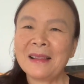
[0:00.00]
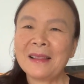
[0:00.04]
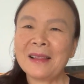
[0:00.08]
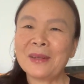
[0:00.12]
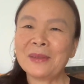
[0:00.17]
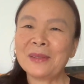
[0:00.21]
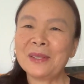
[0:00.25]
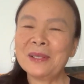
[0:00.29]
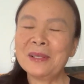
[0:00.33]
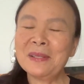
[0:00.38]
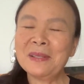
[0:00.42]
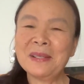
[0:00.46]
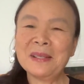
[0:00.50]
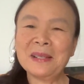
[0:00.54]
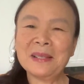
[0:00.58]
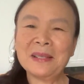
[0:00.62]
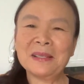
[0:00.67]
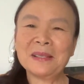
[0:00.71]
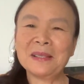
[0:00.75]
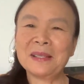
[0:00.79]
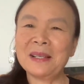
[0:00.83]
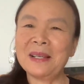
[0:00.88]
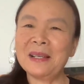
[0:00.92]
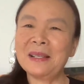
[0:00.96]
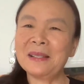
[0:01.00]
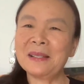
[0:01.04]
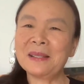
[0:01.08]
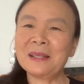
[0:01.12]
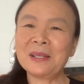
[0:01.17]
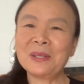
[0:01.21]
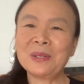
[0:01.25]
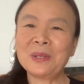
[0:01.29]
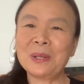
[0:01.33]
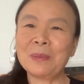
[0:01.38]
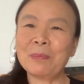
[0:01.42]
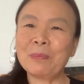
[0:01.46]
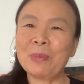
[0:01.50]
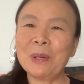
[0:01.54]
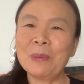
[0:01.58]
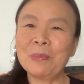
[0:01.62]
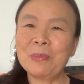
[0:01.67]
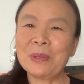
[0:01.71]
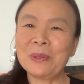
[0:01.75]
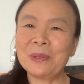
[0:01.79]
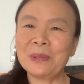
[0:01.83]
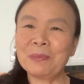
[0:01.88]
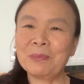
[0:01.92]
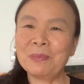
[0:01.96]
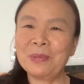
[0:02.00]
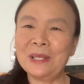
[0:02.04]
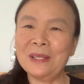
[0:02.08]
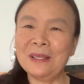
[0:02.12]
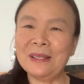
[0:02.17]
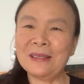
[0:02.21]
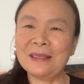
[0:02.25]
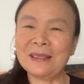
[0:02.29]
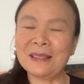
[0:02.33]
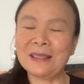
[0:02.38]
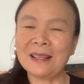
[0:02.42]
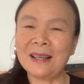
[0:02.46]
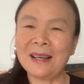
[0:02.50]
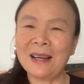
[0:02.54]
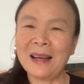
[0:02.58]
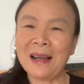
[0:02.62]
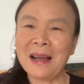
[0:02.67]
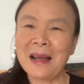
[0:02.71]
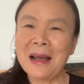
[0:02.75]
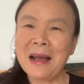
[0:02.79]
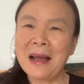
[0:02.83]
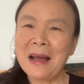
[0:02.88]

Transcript: Now this is such a popular piece.